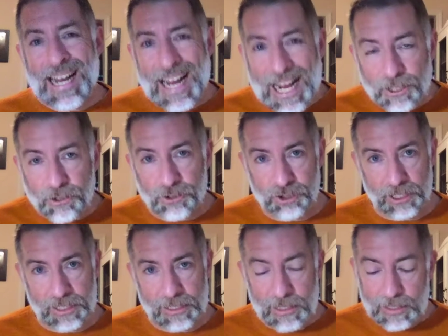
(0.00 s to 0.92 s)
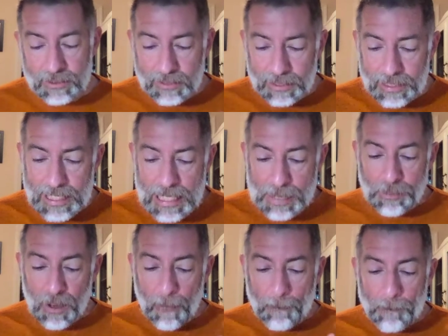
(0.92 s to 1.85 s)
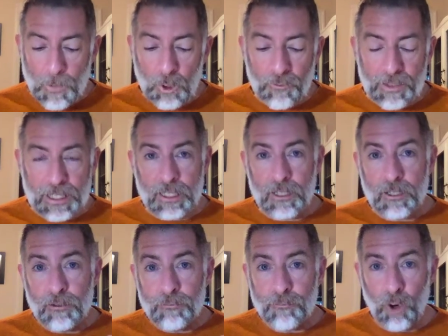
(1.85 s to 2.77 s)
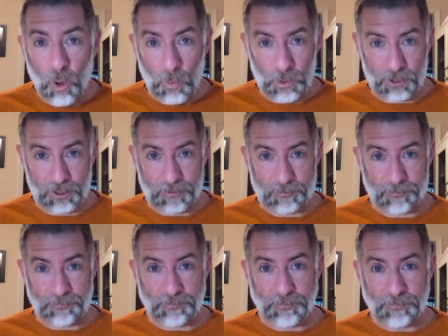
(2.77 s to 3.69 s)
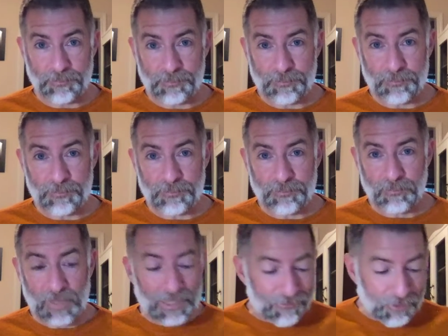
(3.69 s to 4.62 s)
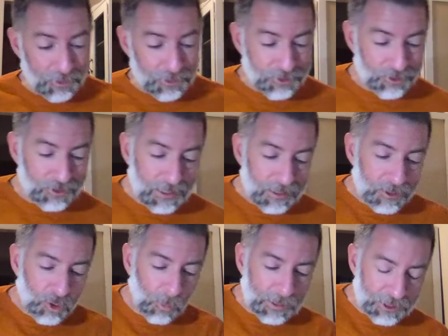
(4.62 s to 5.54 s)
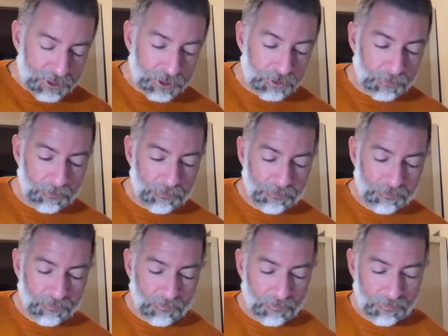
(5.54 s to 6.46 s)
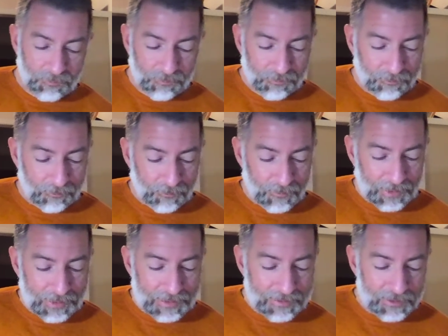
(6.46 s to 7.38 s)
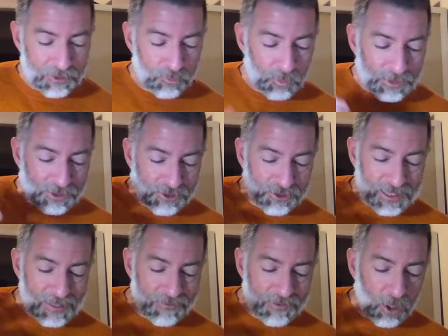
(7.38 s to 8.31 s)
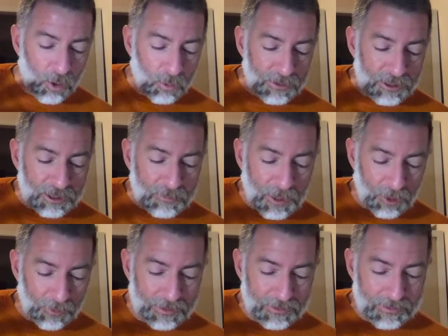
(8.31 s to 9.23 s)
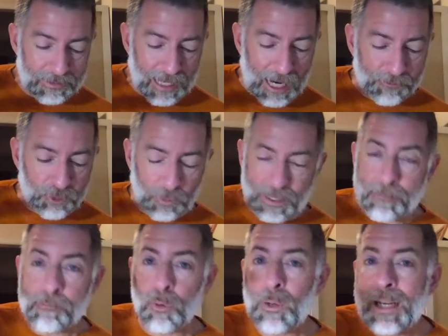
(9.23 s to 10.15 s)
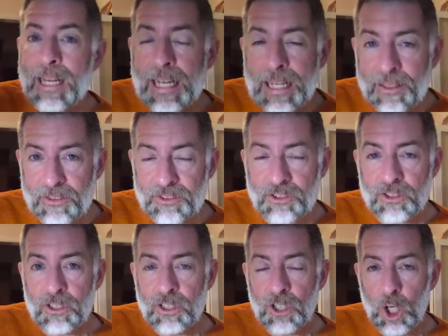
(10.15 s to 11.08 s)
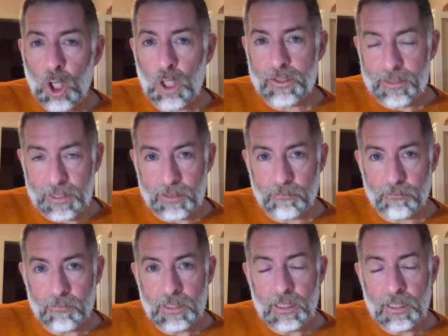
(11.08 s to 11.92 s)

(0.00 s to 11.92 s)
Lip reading: energy to keep moving forward. In verse 22, he says, receive the Holy Spirit after he breathes on them.